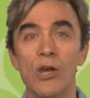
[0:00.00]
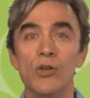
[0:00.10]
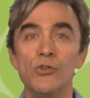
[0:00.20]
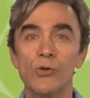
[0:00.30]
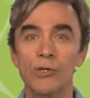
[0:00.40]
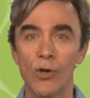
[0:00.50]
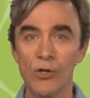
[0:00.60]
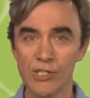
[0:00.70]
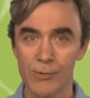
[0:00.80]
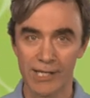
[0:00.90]
You could
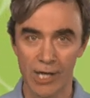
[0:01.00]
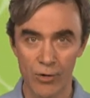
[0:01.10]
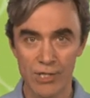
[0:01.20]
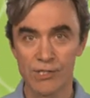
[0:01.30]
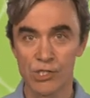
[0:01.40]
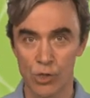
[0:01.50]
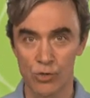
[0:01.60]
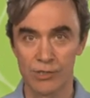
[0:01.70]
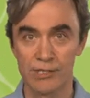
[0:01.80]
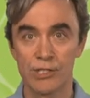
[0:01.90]
also encourage the
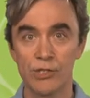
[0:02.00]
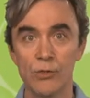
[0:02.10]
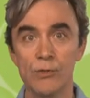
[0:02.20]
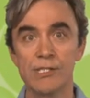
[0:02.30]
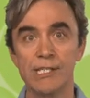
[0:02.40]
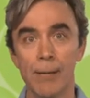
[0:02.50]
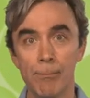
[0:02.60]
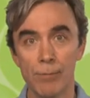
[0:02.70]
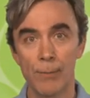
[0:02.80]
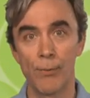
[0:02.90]
children to use
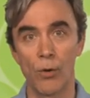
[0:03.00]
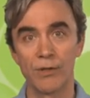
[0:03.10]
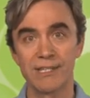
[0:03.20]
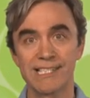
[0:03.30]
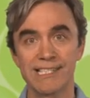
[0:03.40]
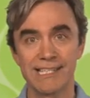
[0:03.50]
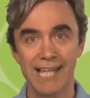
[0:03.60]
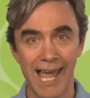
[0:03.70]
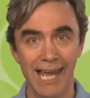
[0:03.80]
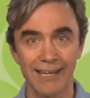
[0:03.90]
number bonds to
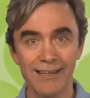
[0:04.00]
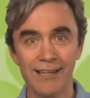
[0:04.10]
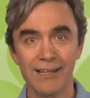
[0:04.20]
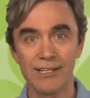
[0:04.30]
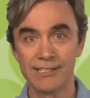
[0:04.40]
10 to